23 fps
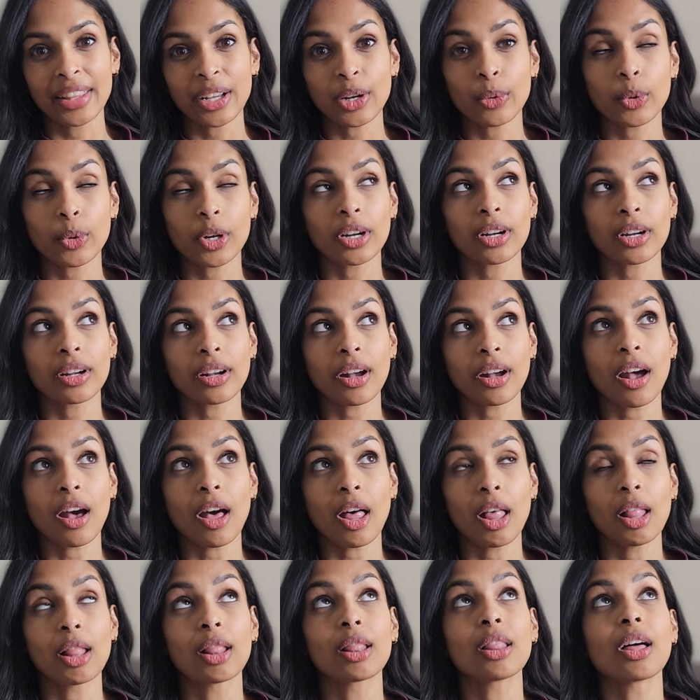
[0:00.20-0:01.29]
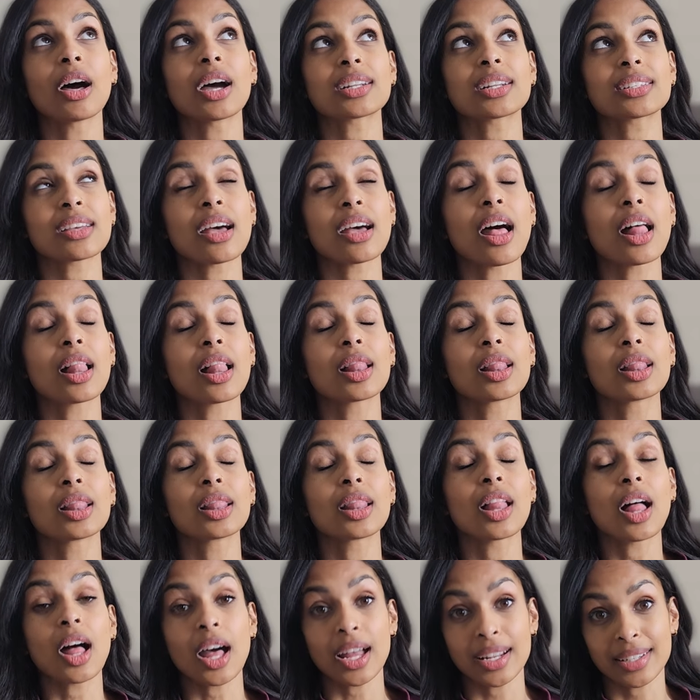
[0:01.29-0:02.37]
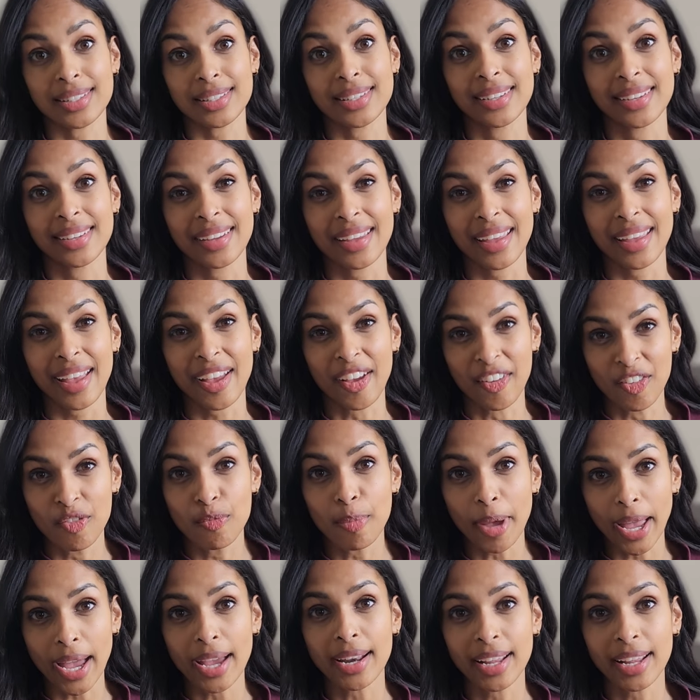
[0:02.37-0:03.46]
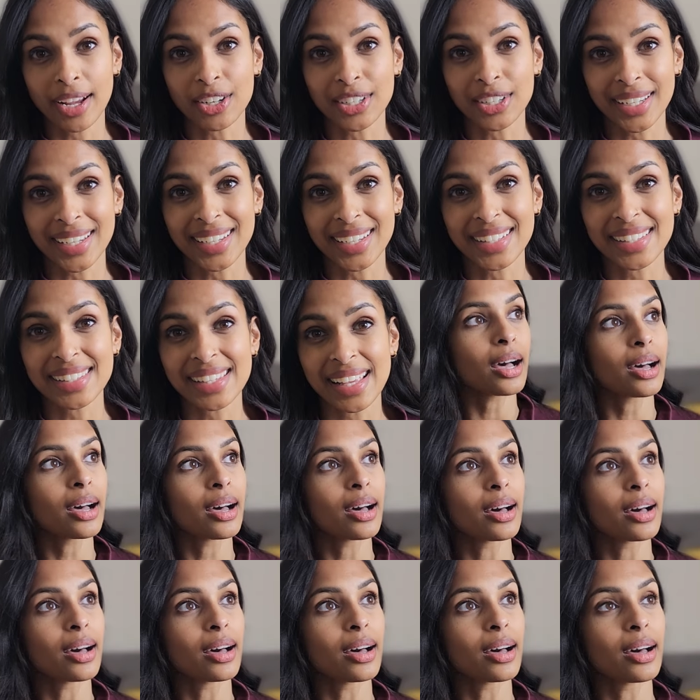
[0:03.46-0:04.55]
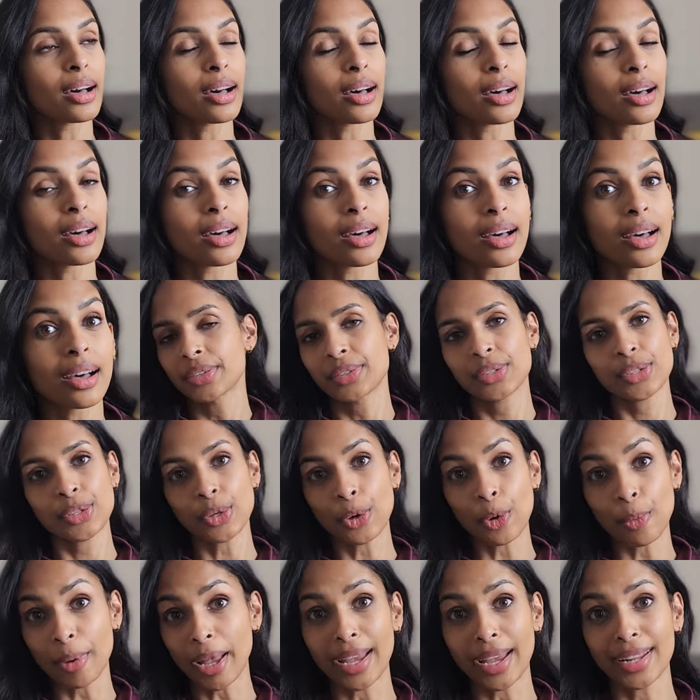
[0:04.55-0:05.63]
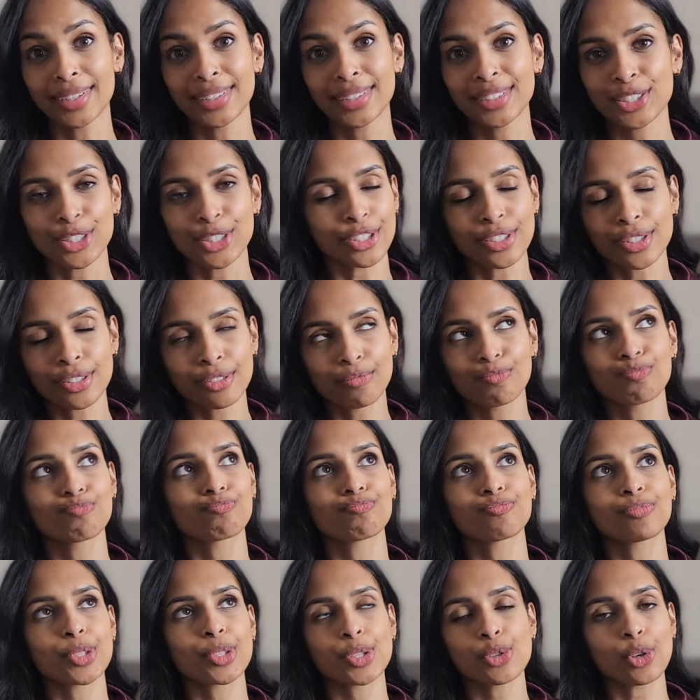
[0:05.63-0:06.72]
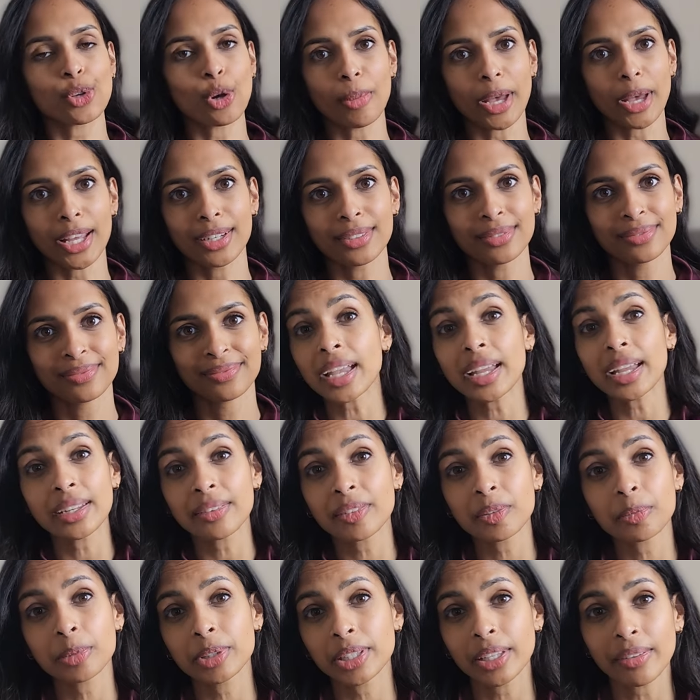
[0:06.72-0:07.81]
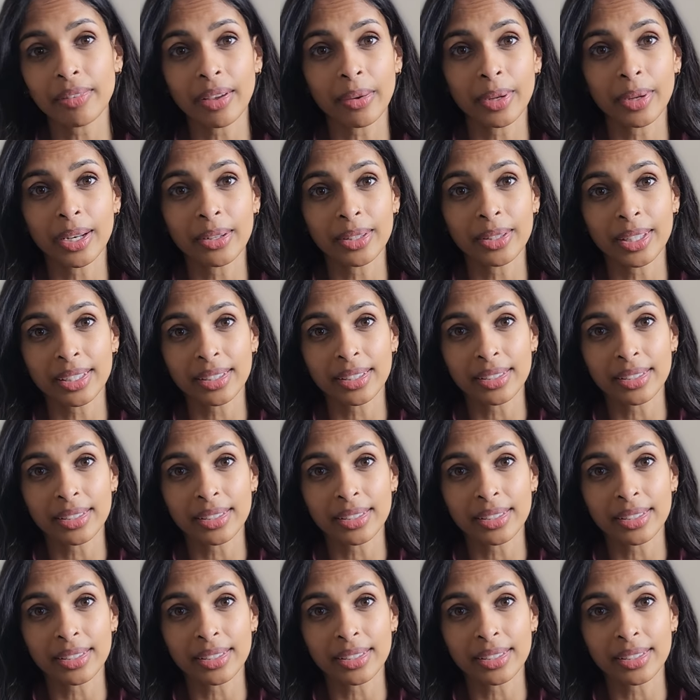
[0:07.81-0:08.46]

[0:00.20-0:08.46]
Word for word: there were a lot, a lot of bad hair days. Uh, so bad, just so bad. I can't even believe I went out like